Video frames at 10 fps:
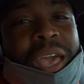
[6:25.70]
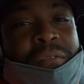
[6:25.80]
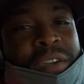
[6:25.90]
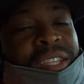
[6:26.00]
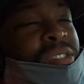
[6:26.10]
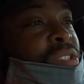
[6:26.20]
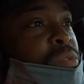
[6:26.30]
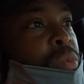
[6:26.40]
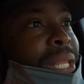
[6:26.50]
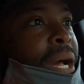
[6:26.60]
the can phases
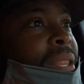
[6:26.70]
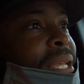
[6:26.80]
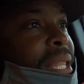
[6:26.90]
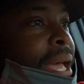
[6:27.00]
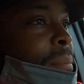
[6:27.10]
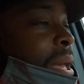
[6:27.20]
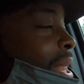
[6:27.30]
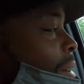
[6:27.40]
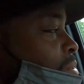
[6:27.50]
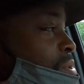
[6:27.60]
just went out like that,
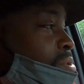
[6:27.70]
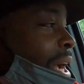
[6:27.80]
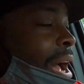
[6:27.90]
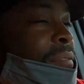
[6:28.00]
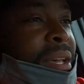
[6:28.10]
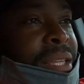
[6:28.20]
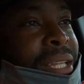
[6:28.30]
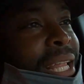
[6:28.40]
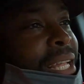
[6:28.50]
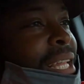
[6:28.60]
man. I was just
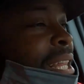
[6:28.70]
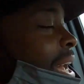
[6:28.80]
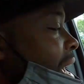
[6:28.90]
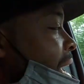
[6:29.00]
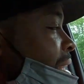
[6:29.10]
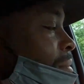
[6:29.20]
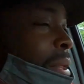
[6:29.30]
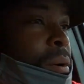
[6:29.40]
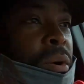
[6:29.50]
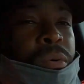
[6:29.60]
driving, and
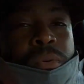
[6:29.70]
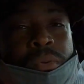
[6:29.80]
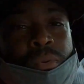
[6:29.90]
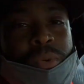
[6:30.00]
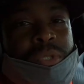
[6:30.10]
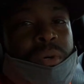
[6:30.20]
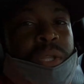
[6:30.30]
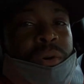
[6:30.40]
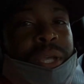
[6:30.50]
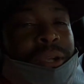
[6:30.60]
I'm like, oh, what's
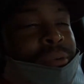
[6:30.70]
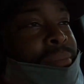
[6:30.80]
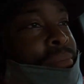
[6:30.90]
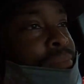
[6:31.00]
going on here?